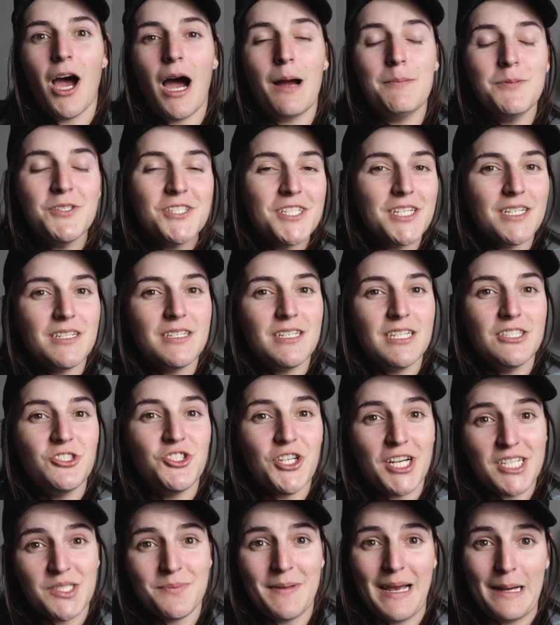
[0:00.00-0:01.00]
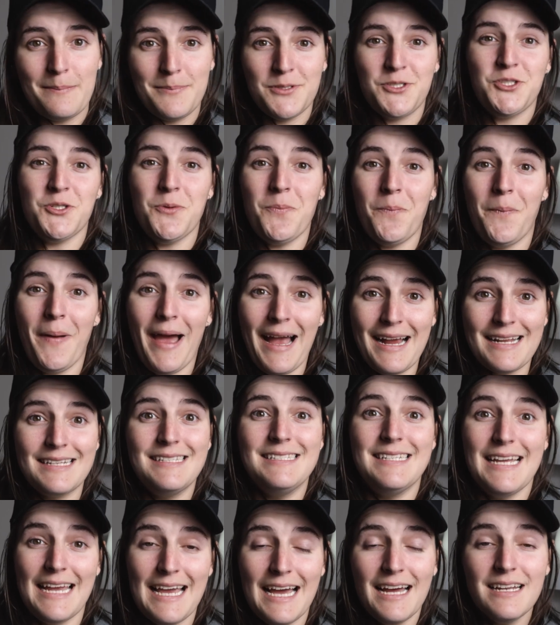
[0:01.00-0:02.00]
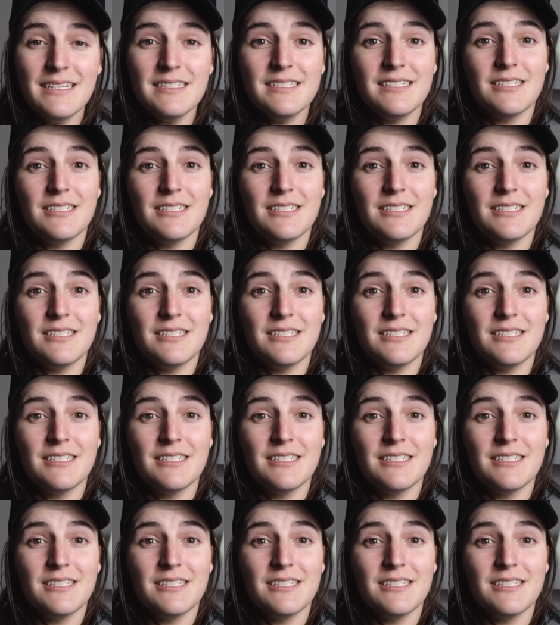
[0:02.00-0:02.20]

I'm just gonna adjust my aperture back down